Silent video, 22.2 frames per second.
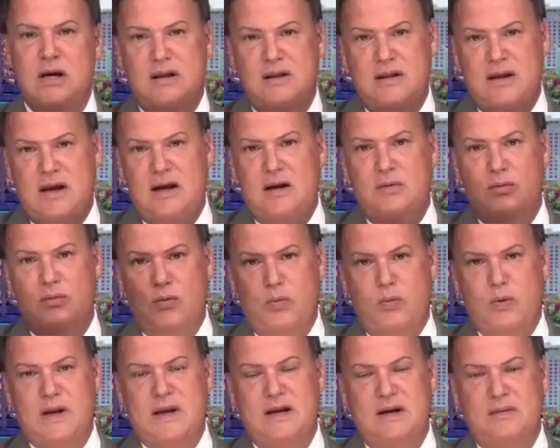That
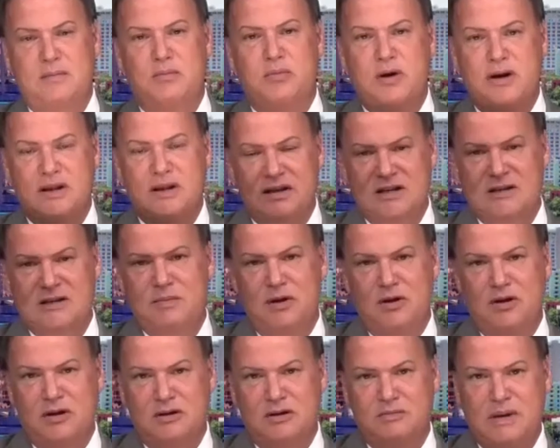we can bring these
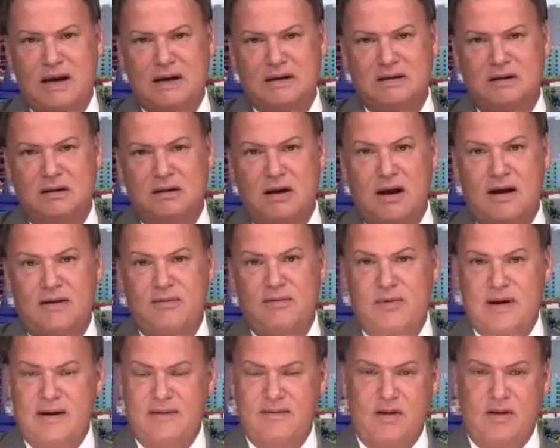buildings back to life.
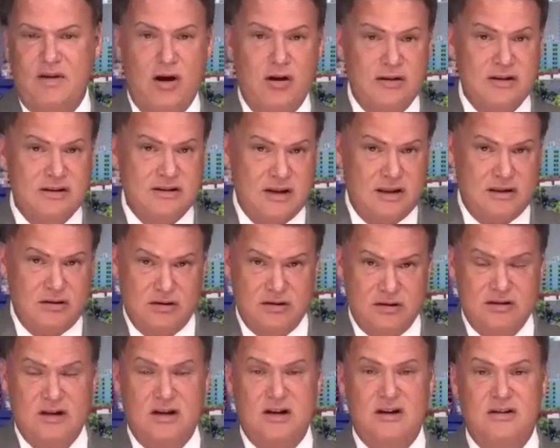We have all these other
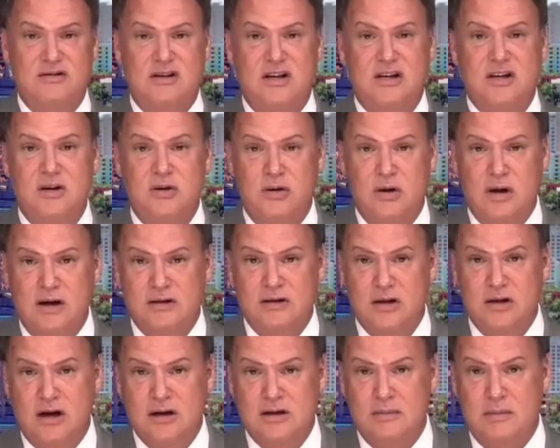incentives that you and I
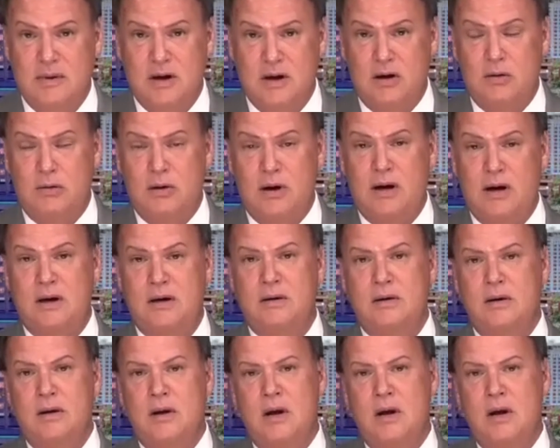talked about already.